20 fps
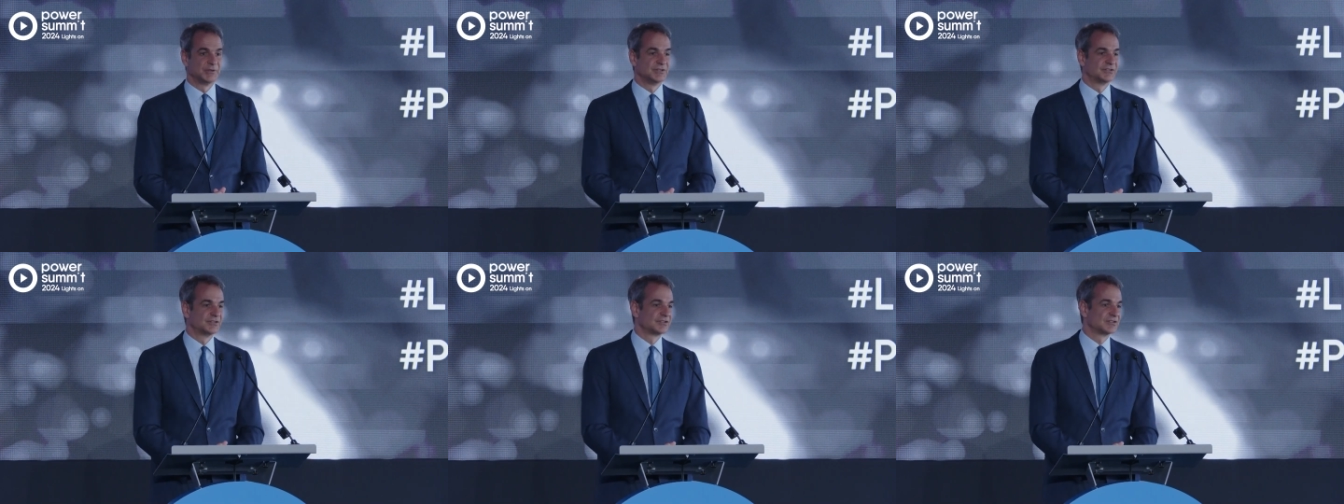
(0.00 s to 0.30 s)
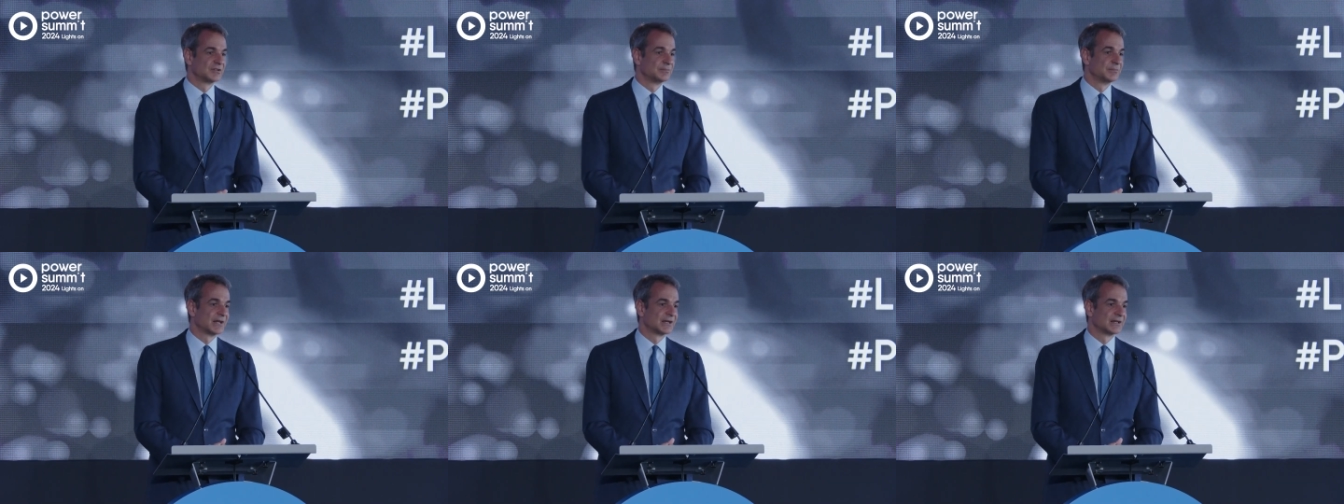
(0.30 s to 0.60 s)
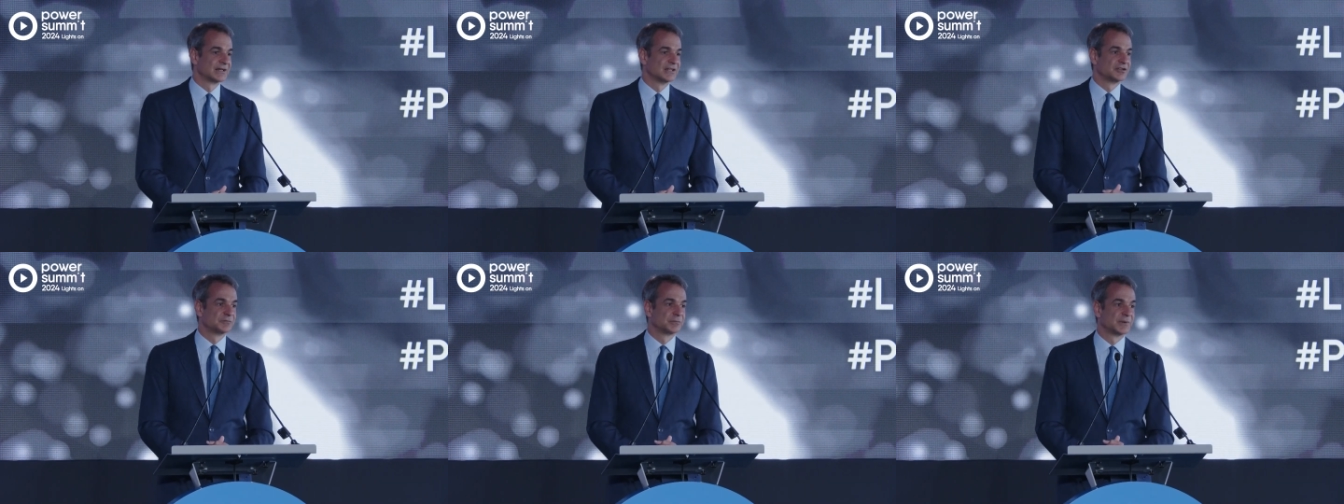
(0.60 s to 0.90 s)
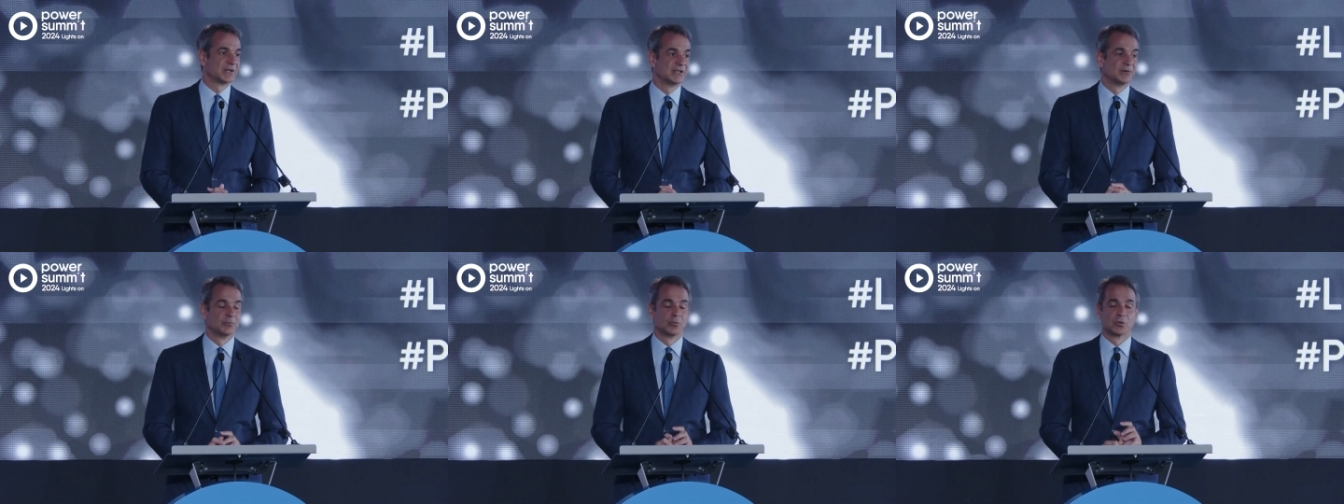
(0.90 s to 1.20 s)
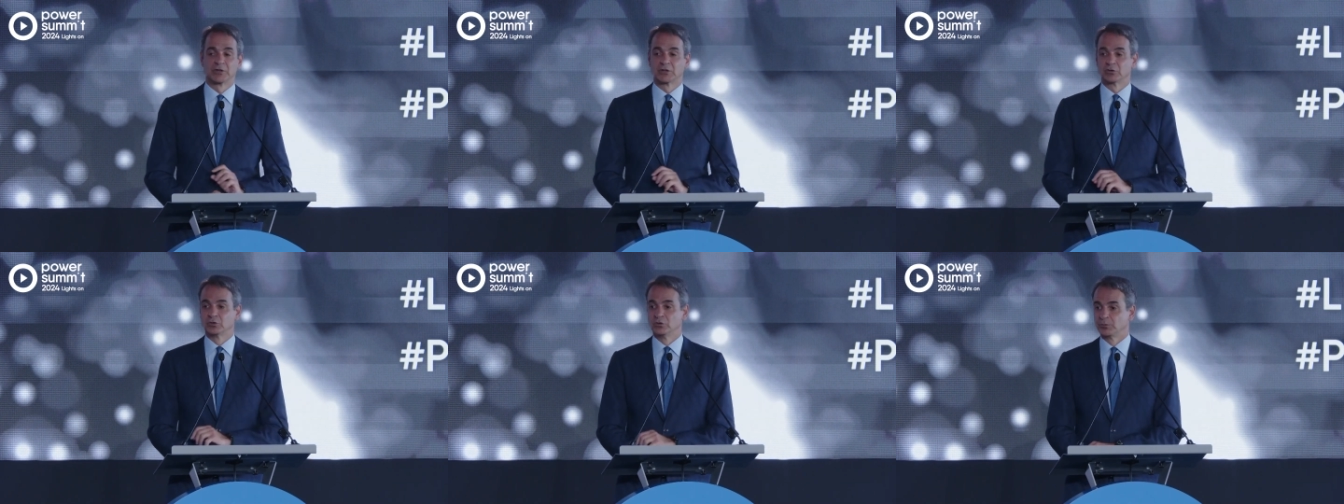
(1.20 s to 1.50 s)
systematically spending more
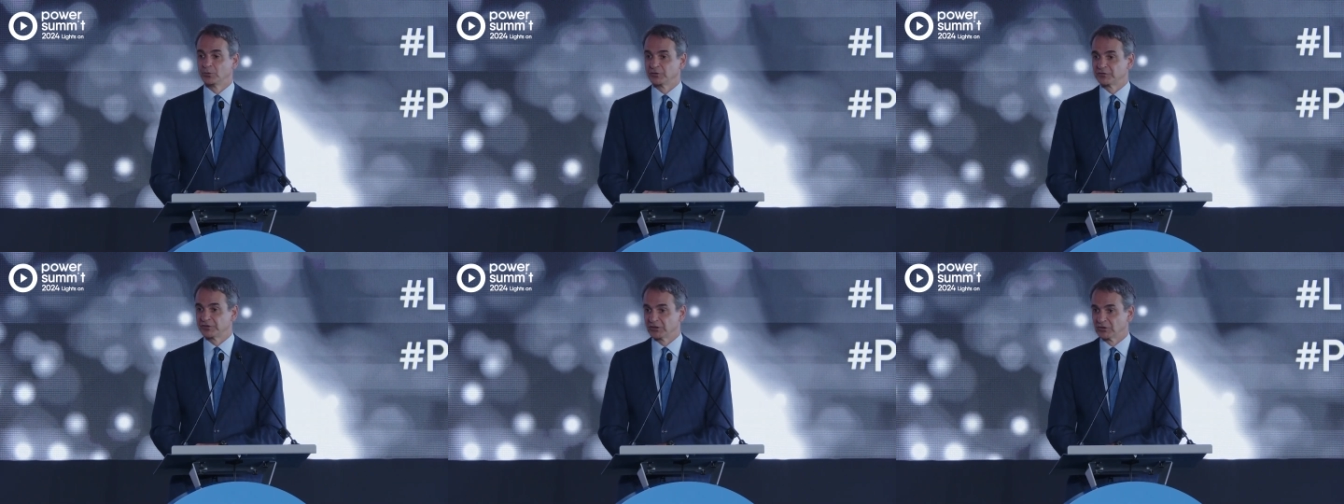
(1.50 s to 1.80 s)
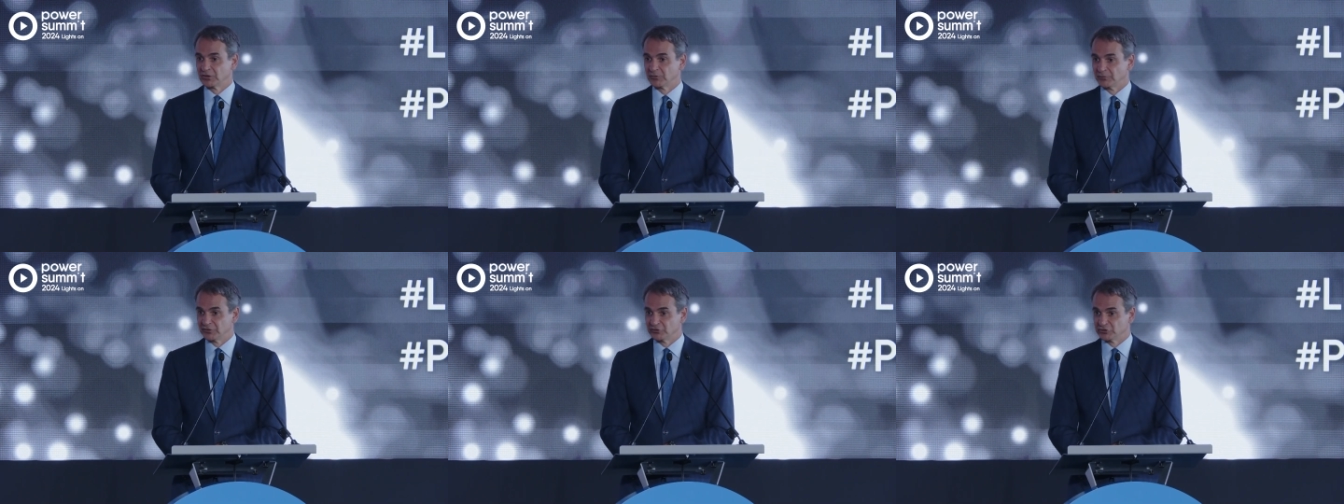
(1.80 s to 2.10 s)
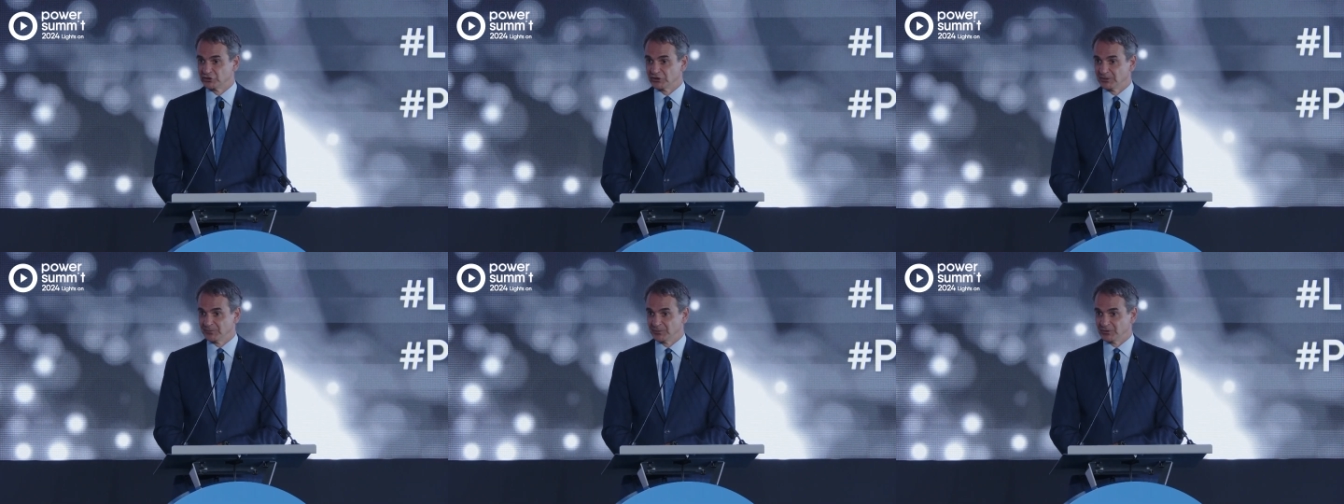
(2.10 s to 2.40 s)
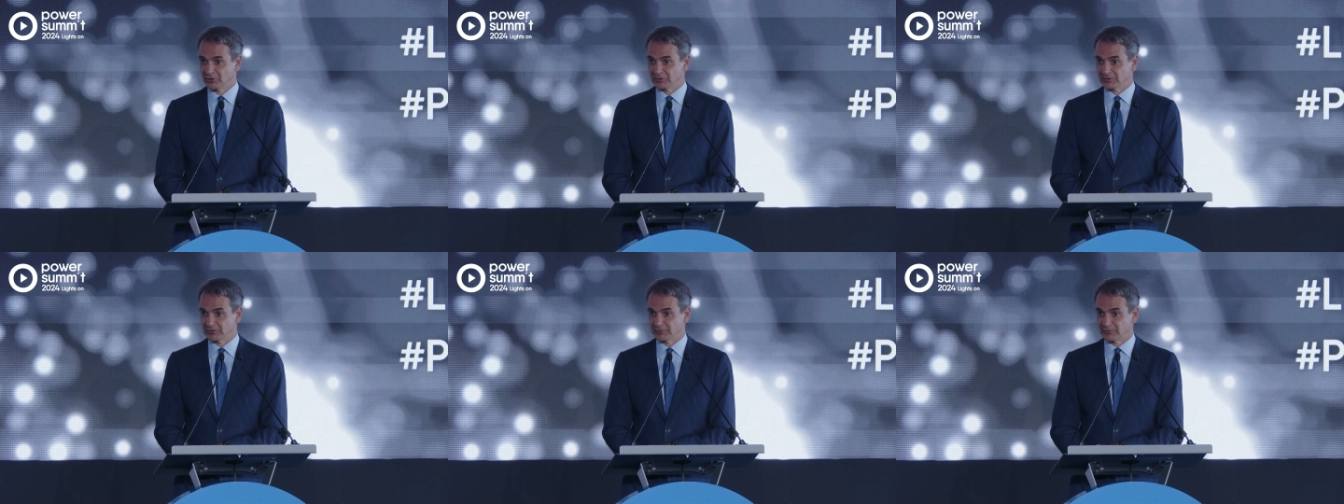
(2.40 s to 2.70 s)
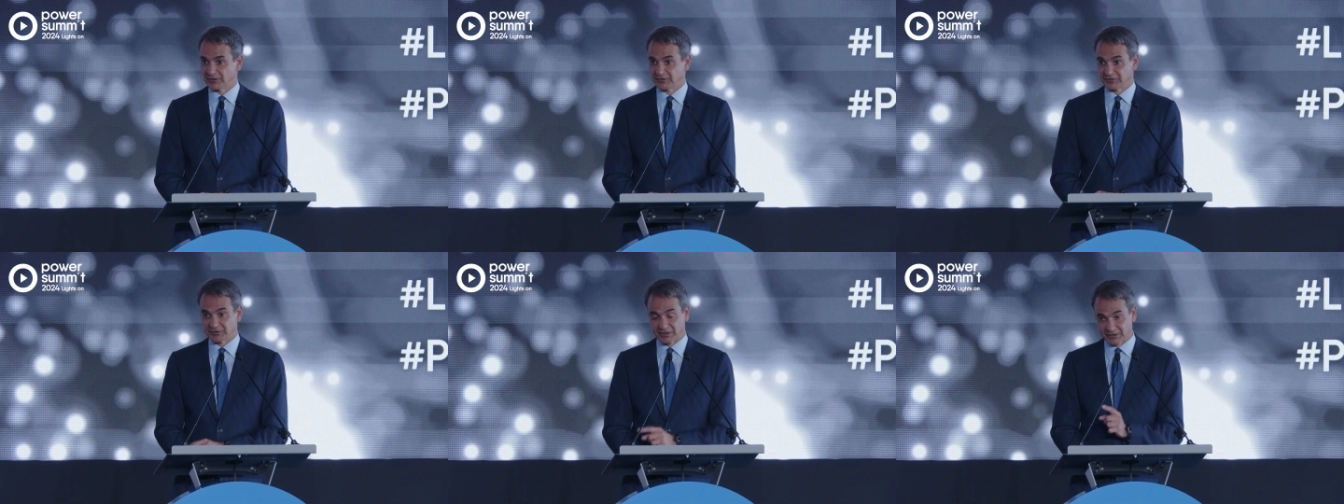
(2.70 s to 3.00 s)
than 2% of its GDP on
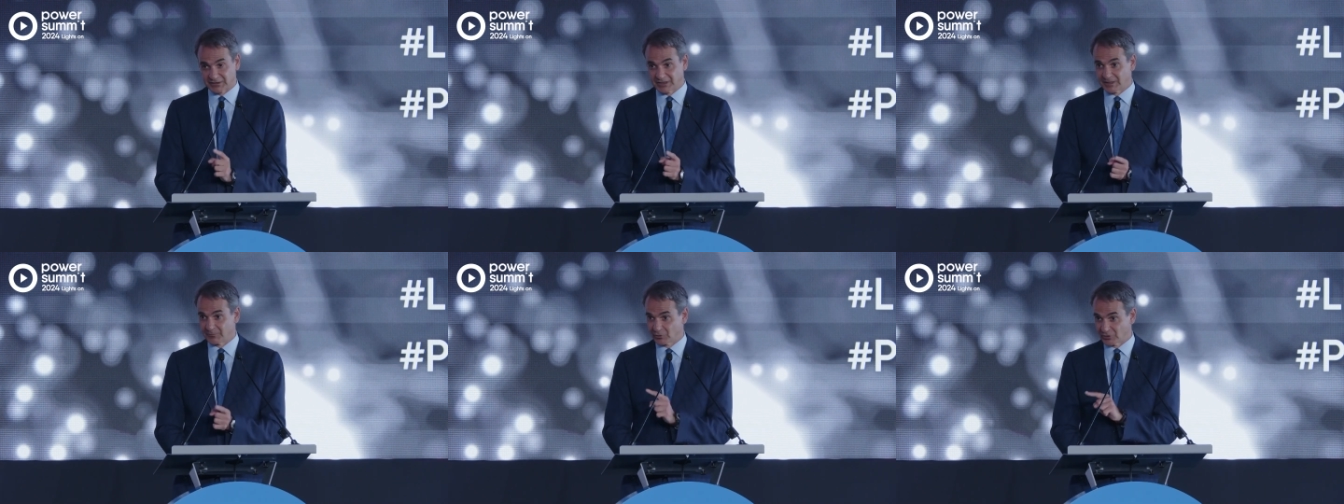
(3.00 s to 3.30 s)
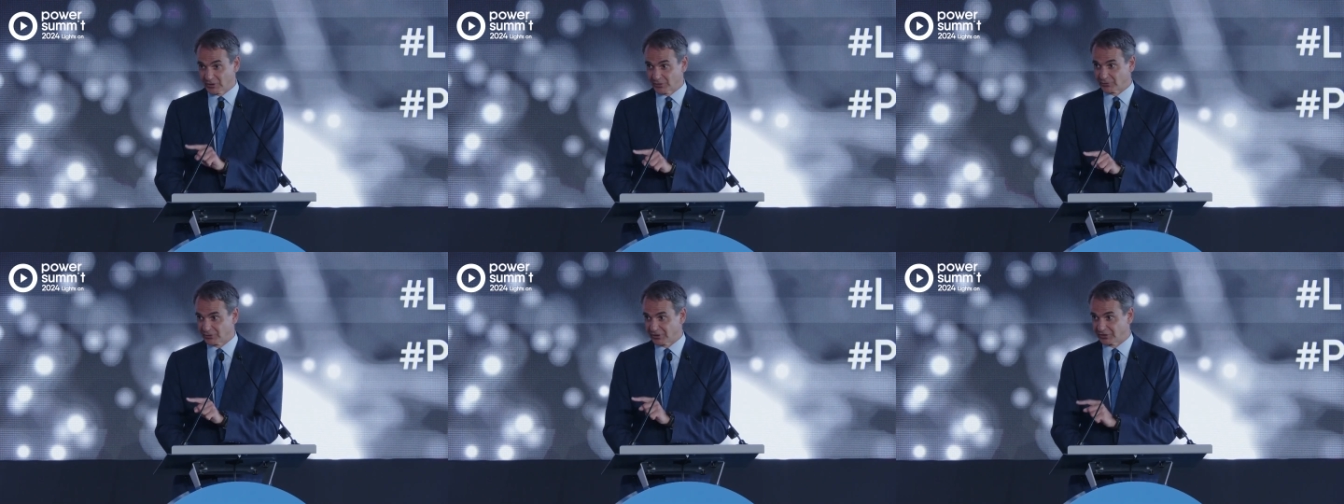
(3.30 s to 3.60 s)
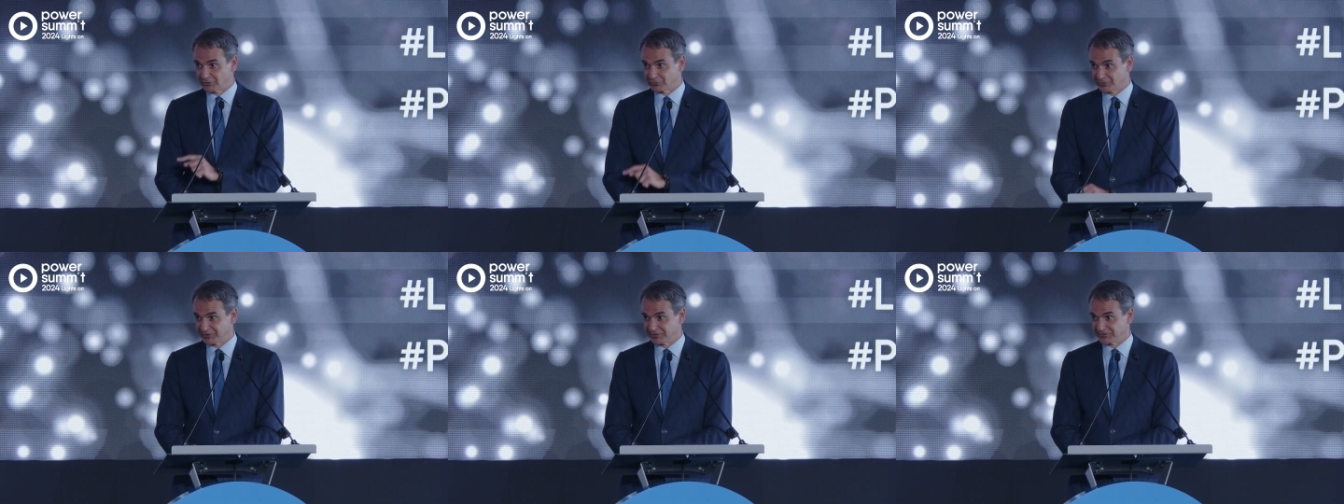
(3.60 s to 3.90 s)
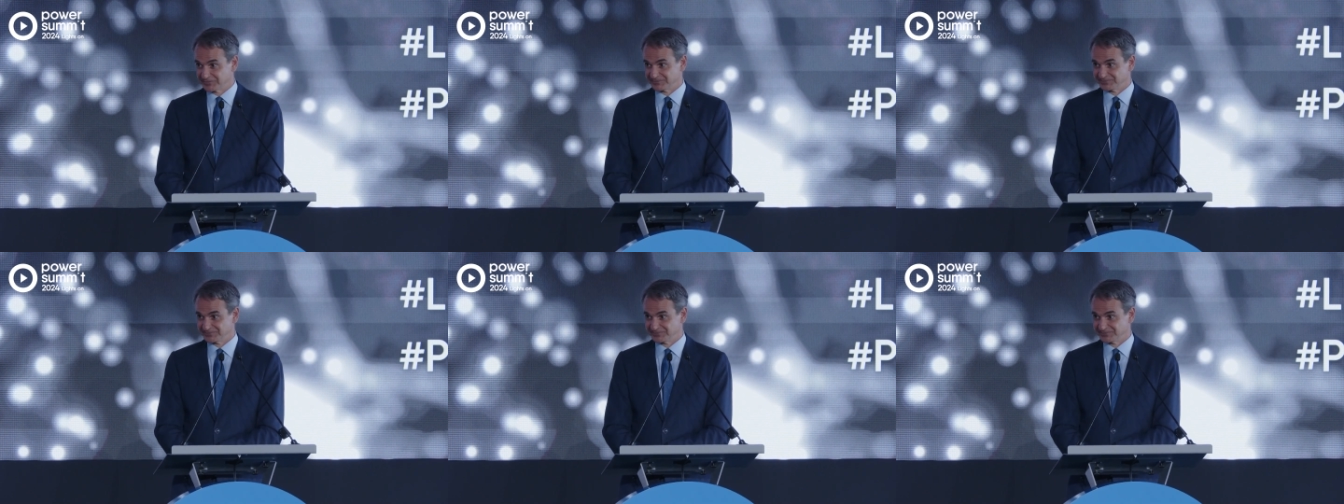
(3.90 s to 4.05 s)
defense, at a time when other countries